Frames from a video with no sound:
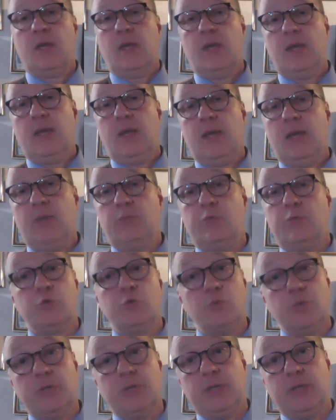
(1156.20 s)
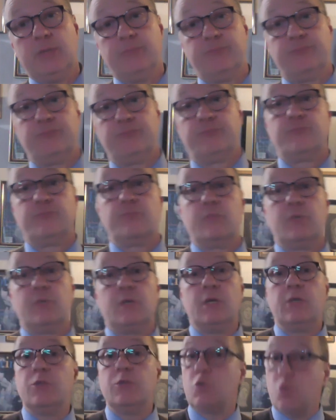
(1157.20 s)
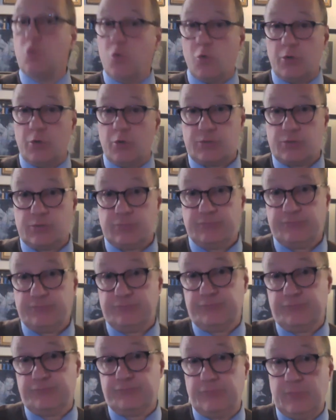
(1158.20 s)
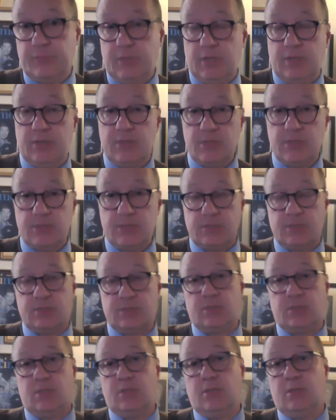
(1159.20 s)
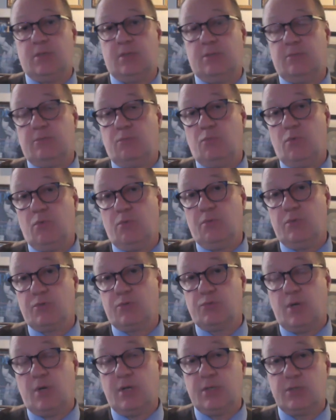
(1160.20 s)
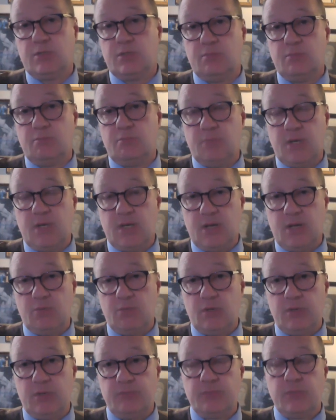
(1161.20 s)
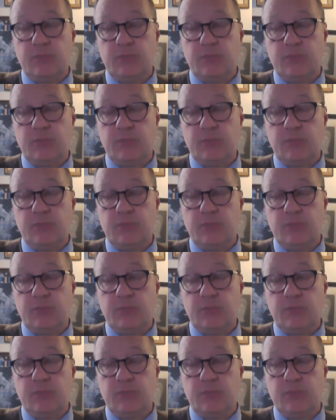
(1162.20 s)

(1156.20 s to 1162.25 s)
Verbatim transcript: and we're doing it in the courts, and this is uh, where we're trying to make headway.